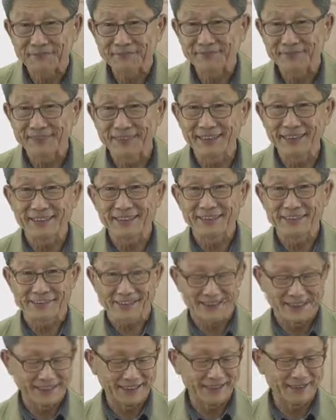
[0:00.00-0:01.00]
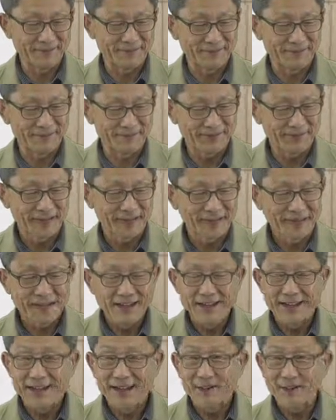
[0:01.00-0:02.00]
Okay, that's it.
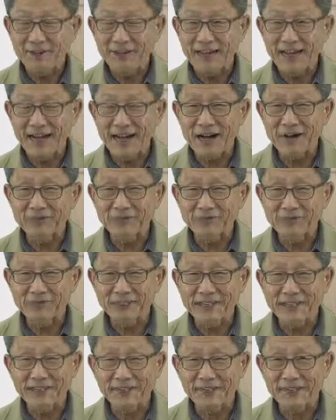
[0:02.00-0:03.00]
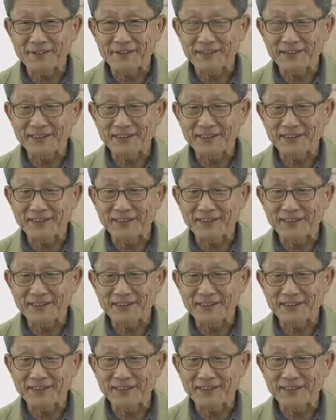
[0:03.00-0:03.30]
Okay, how do we calculate